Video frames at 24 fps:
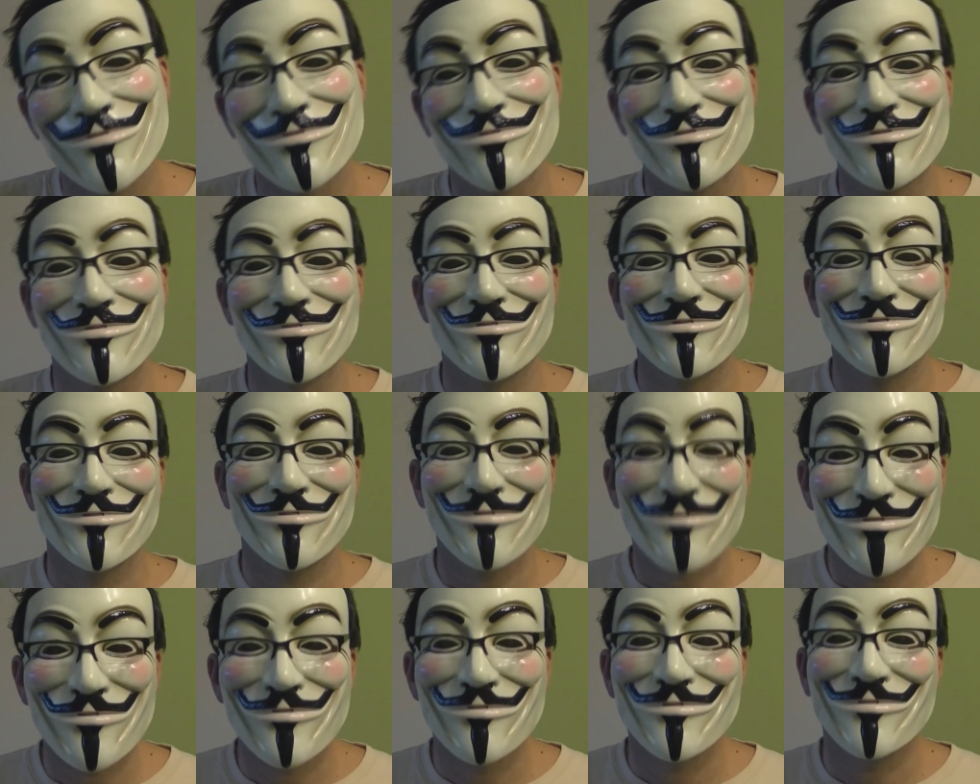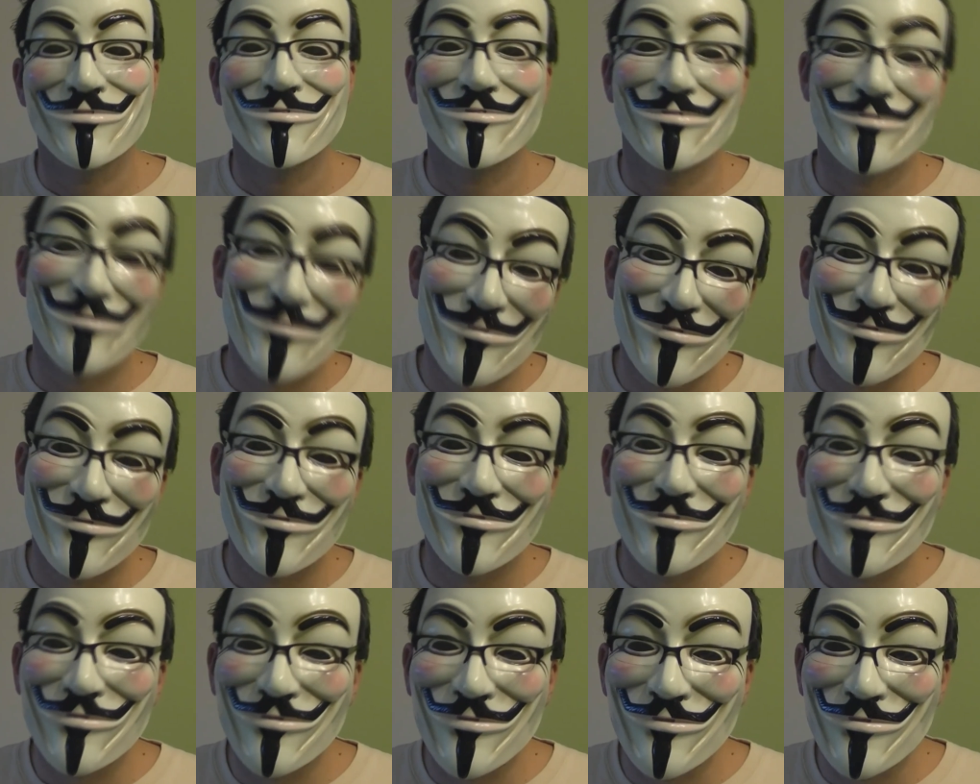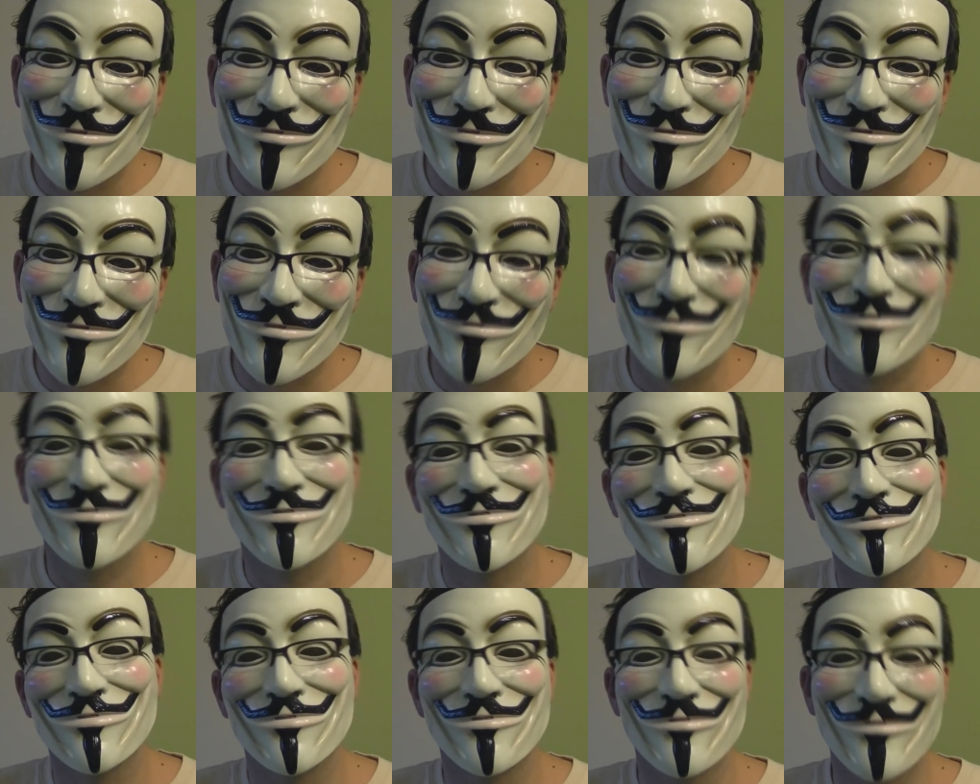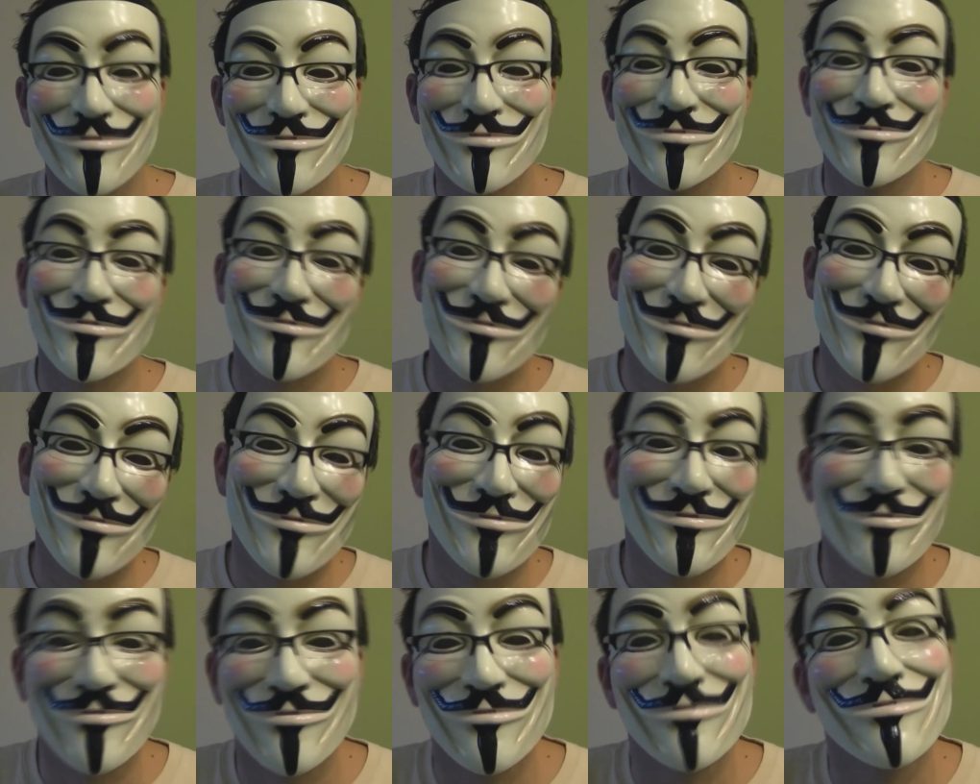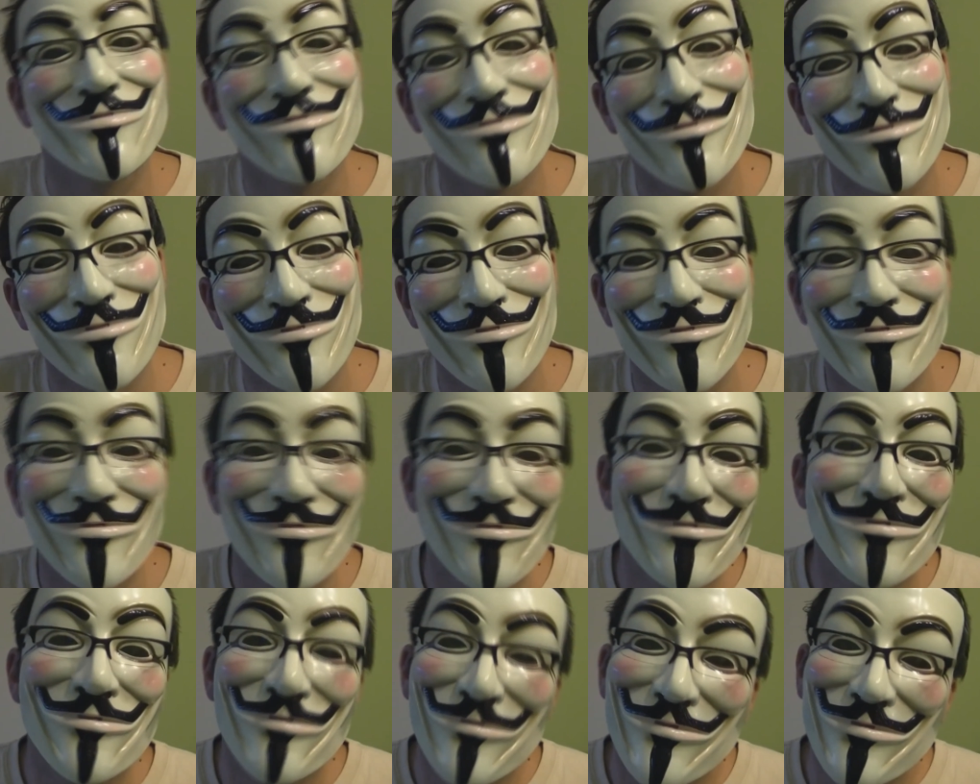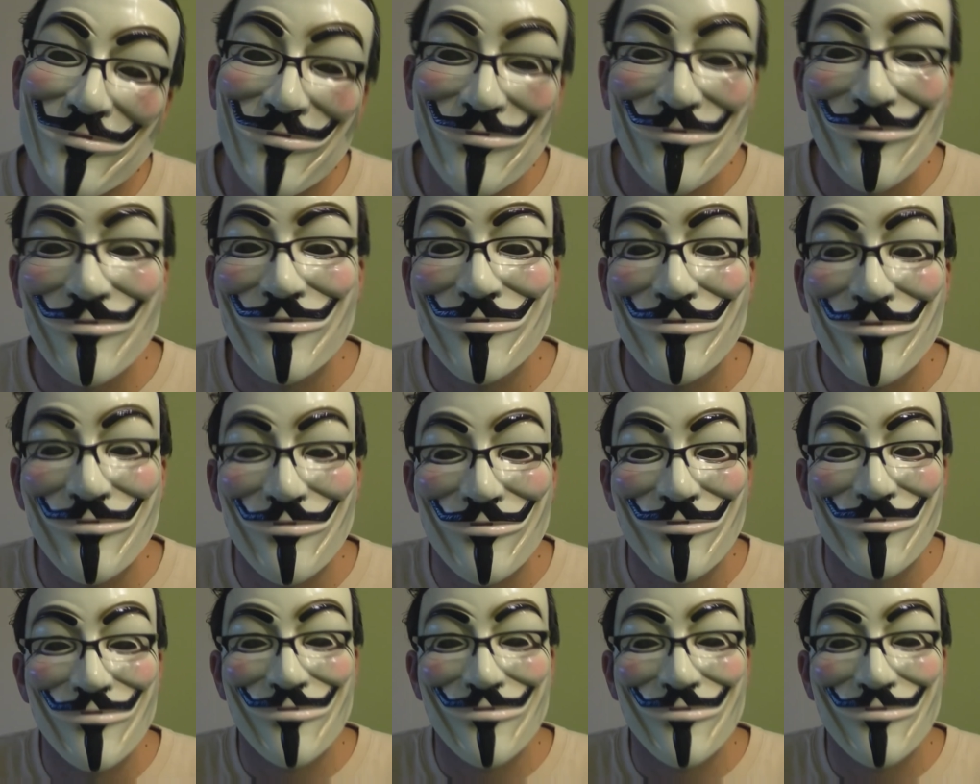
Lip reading: debt, not the people's, so they said to hell with the banks, let them go under.